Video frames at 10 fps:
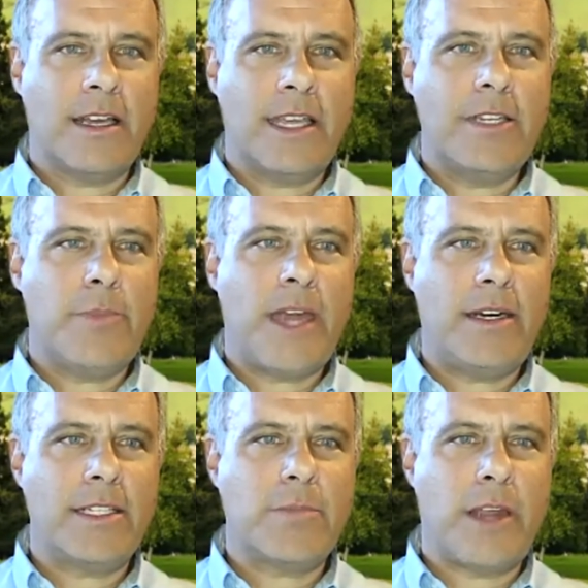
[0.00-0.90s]
independent
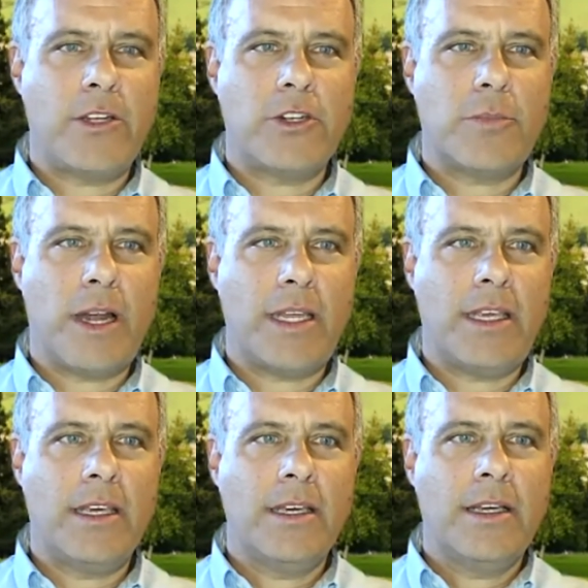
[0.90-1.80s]
expenditure money
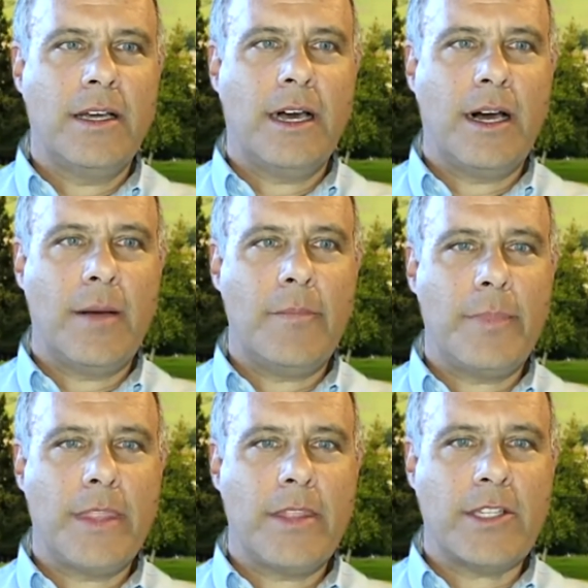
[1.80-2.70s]

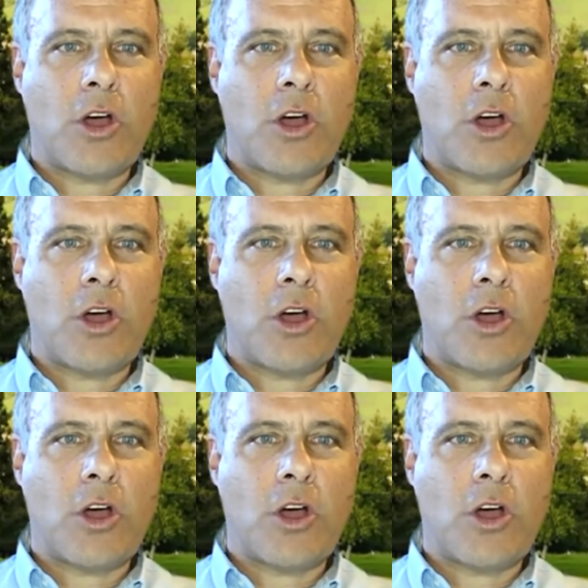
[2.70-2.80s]
that's